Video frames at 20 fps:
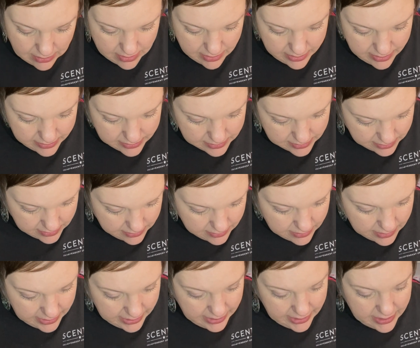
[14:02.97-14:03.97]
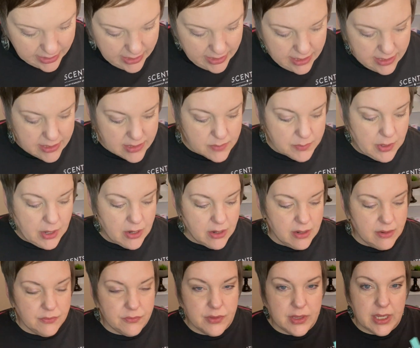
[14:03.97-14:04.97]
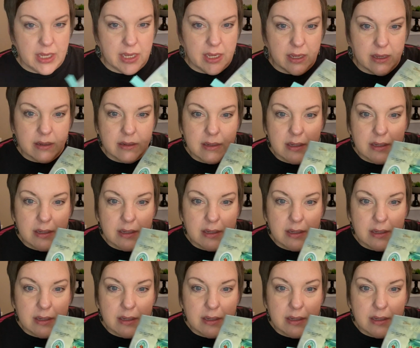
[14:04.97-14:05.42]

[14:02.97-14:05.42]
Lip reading: on it. It is part of the